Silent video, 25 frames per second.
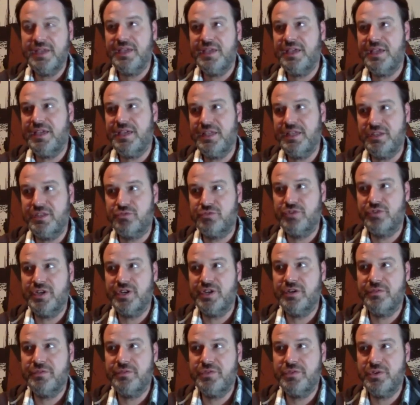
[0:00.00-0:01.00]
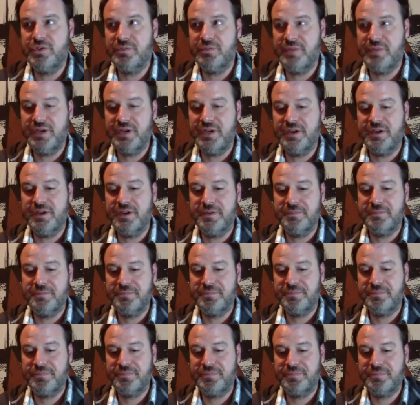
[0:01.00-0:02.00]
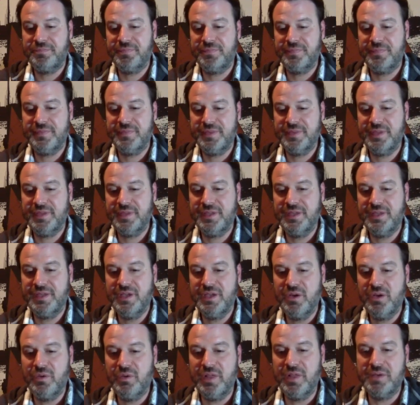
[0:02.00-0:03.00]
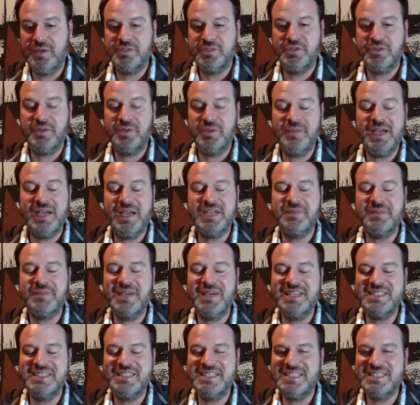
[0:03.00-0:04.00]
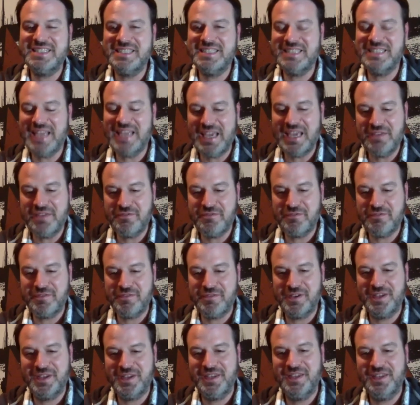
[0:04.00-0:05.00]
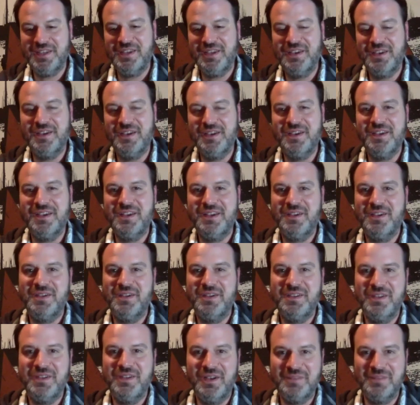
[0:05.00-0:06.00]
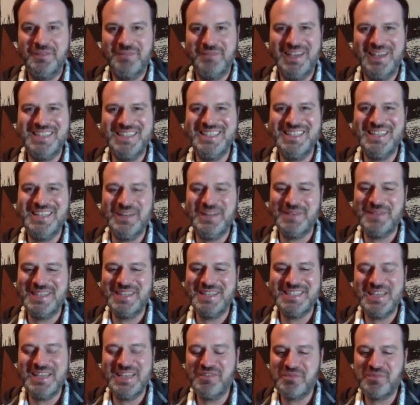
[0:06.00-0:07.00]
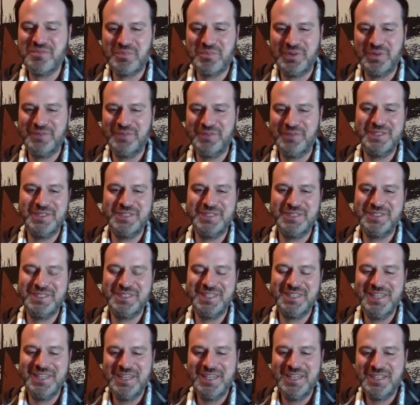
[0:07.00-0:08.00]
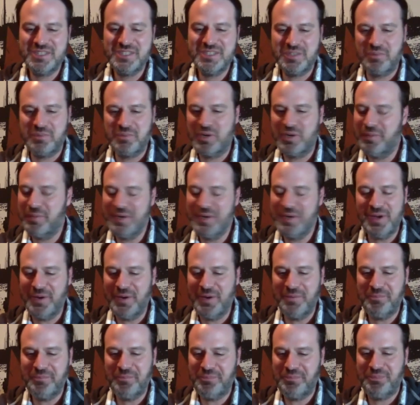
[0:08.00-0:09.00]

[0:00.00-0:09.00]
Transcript: in the rear view mirror while I was going back to my safe, my, you know, my safe, privileged suburban home.